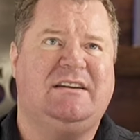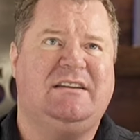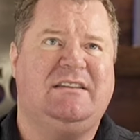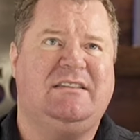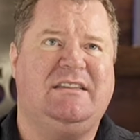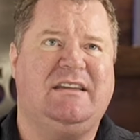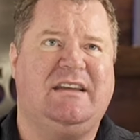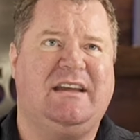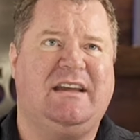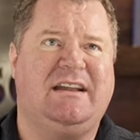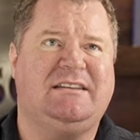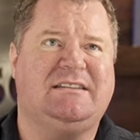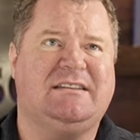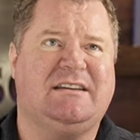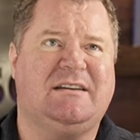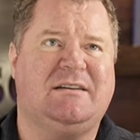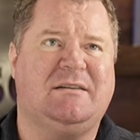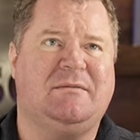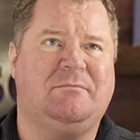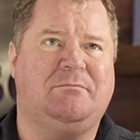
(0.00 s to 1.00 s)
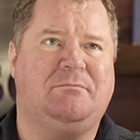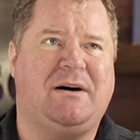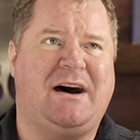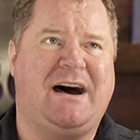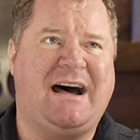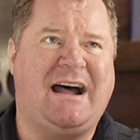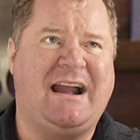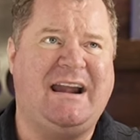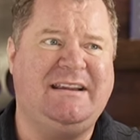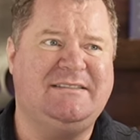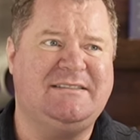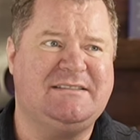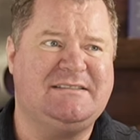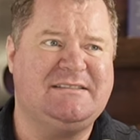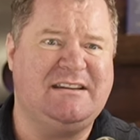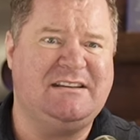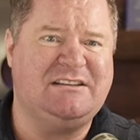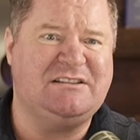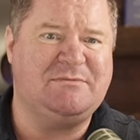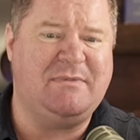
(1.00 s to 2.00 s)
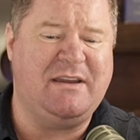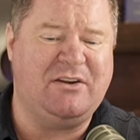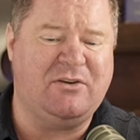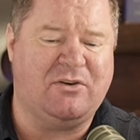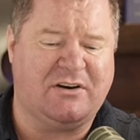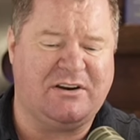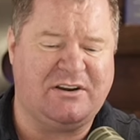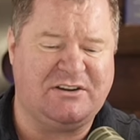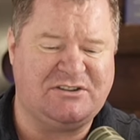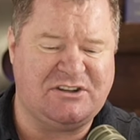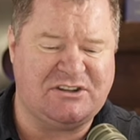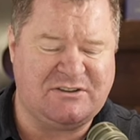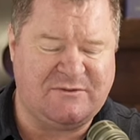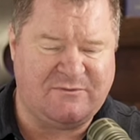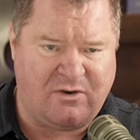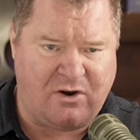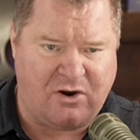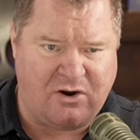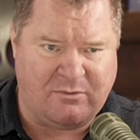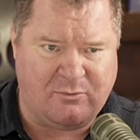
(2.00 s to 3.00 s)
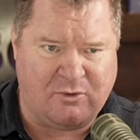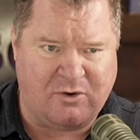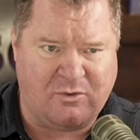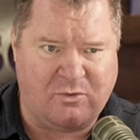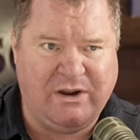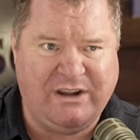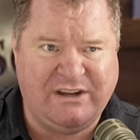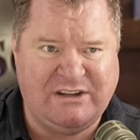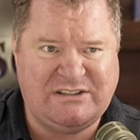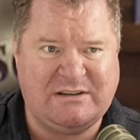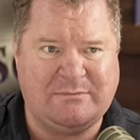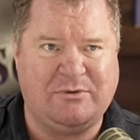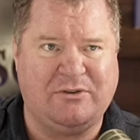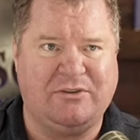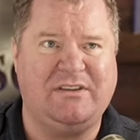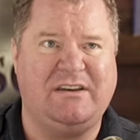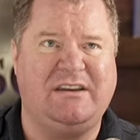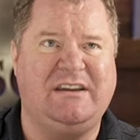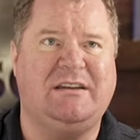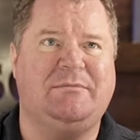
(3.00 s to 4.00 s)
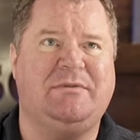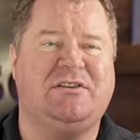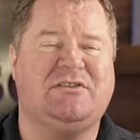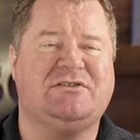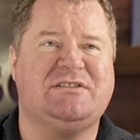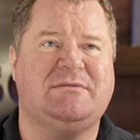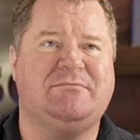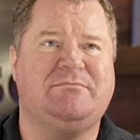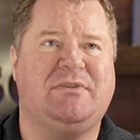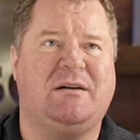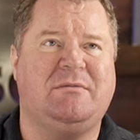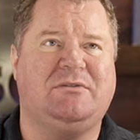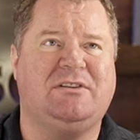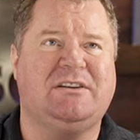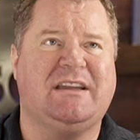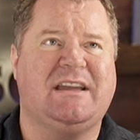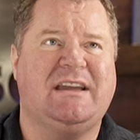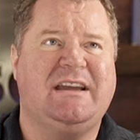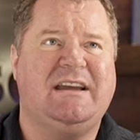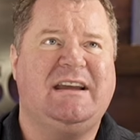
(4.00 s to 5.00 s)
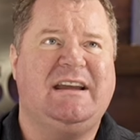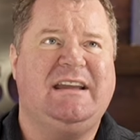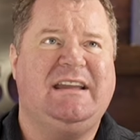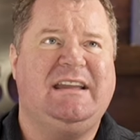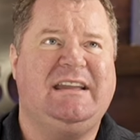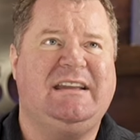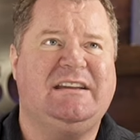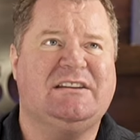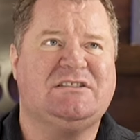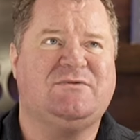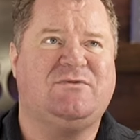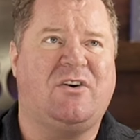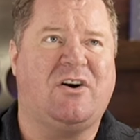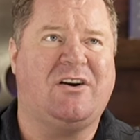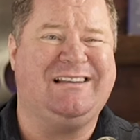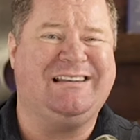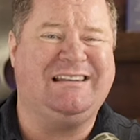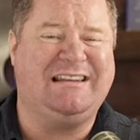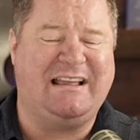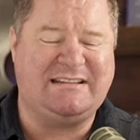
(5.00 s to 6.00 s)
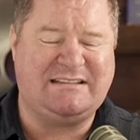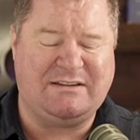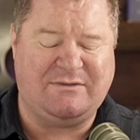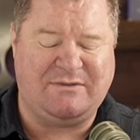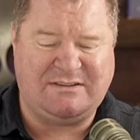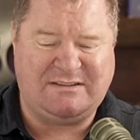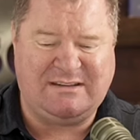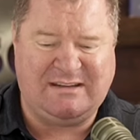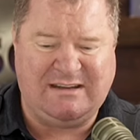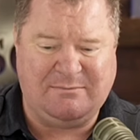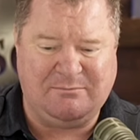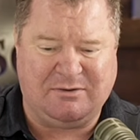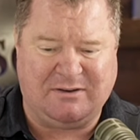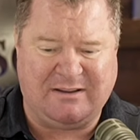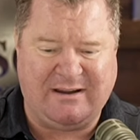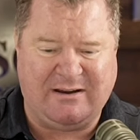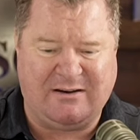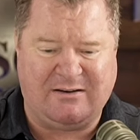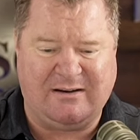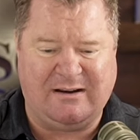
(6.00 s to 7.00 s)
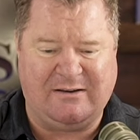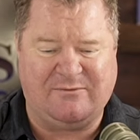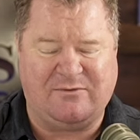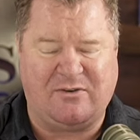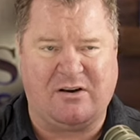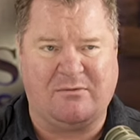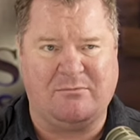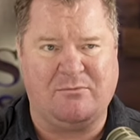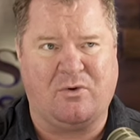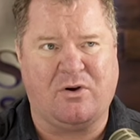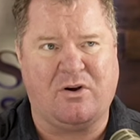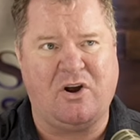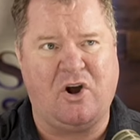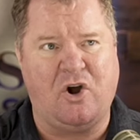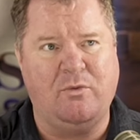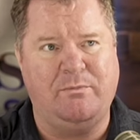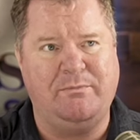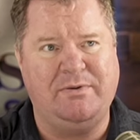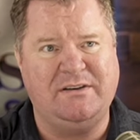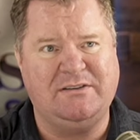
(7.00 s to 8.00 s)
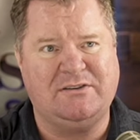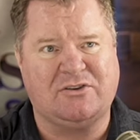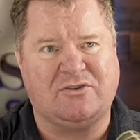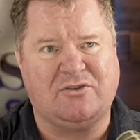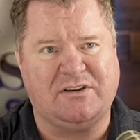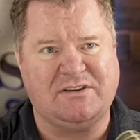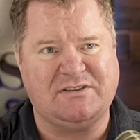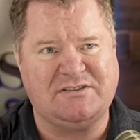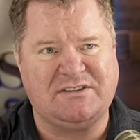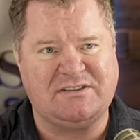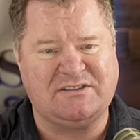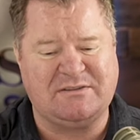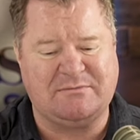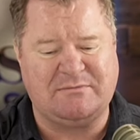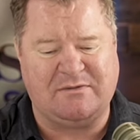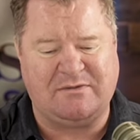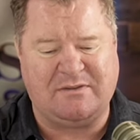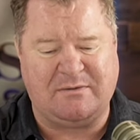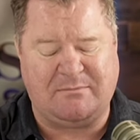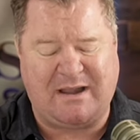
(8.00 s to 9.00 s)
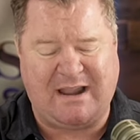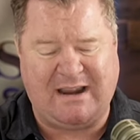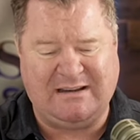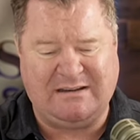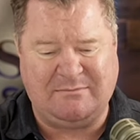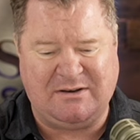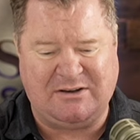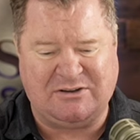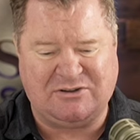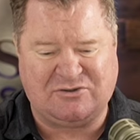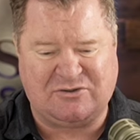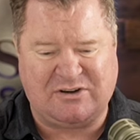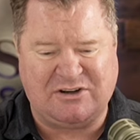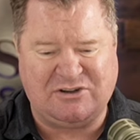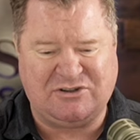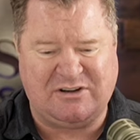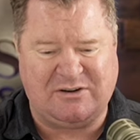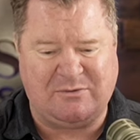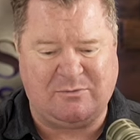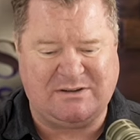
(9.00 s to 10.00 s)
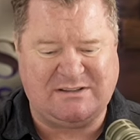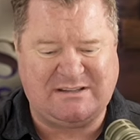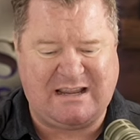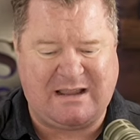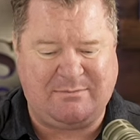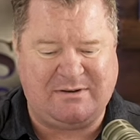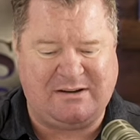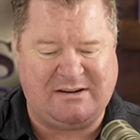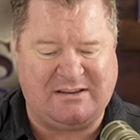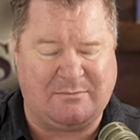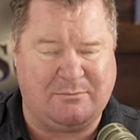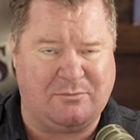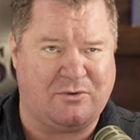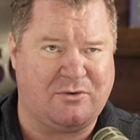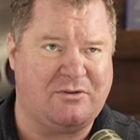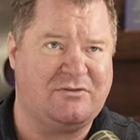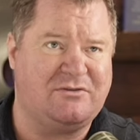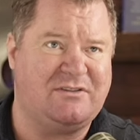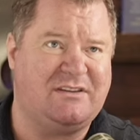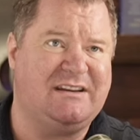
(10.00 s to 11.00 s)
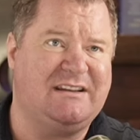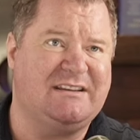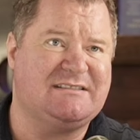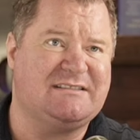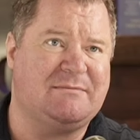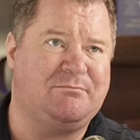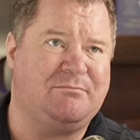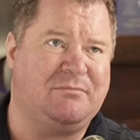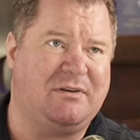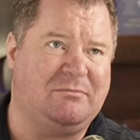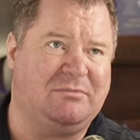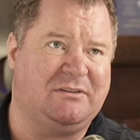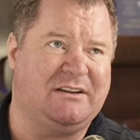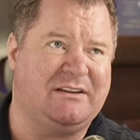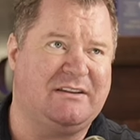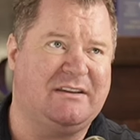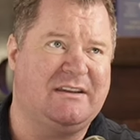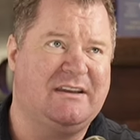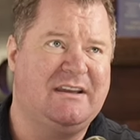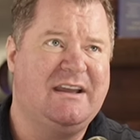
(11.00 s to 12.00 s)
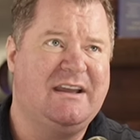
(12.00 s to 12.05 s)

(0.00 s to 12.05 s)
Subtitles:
that behind the scenes, Mayorkas is far more reasonable than he appears in public. He is far less of a team player and far more open to criticism of the Biden administration and what's happening at the border than he is in public.